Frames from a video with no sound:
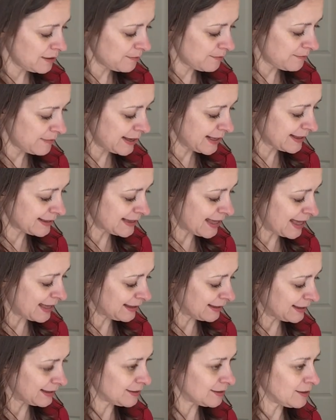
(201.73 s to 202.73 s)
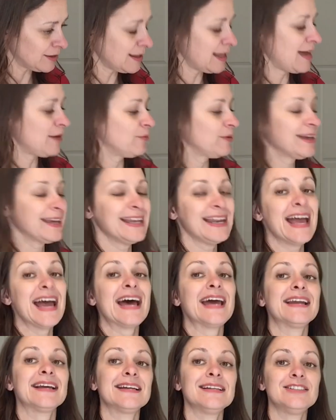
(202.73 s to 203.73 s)
make that little, and we can
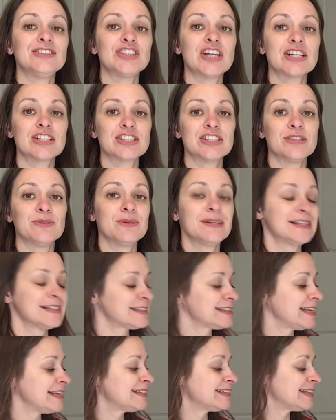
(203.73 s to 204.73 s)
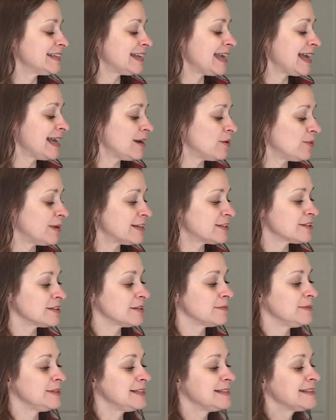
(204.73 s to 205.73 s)
add a conjunction. We can say, today I went to
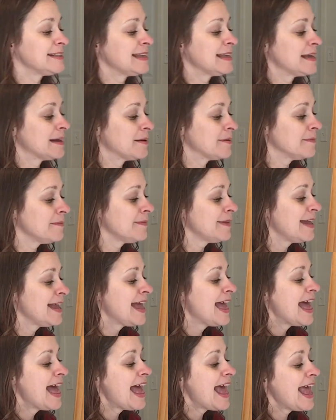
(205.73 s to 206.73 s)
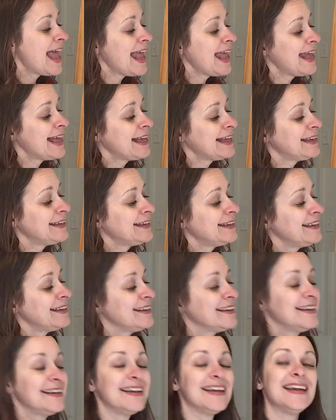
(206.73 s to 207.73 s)
the museum and
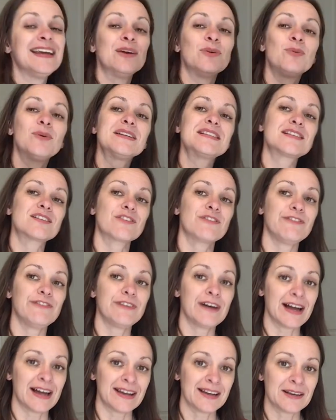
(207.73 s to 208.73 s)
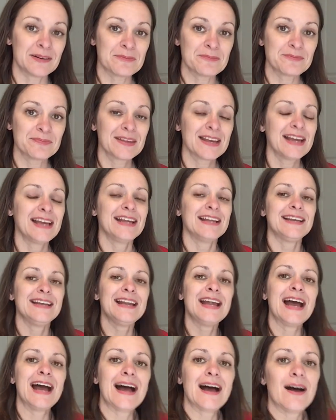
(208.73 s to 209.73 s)
it was fun.
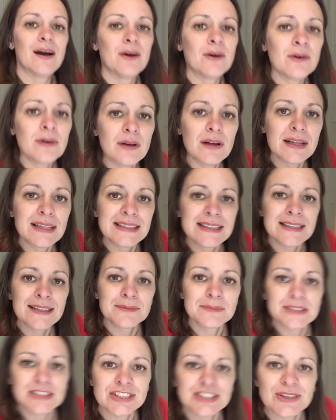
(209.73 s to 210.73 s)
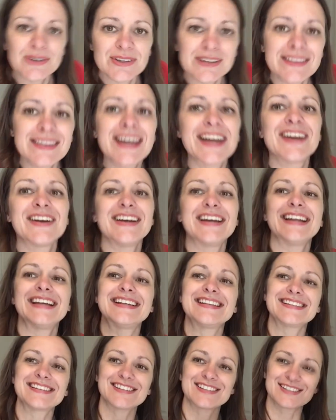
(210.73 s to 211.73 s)
Now, let me show you. There it
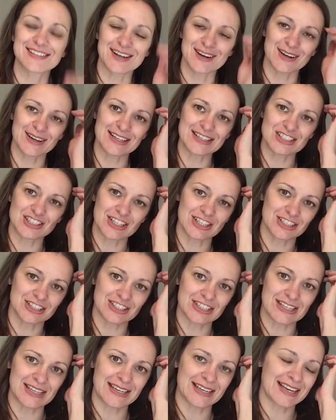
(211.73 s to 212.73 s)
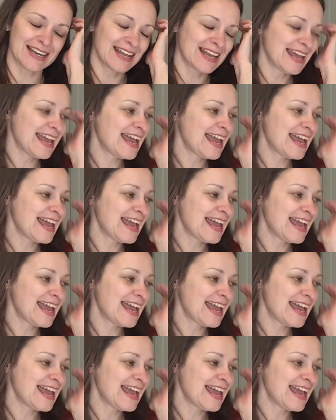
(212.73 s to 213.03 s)
is. There's our conjunction.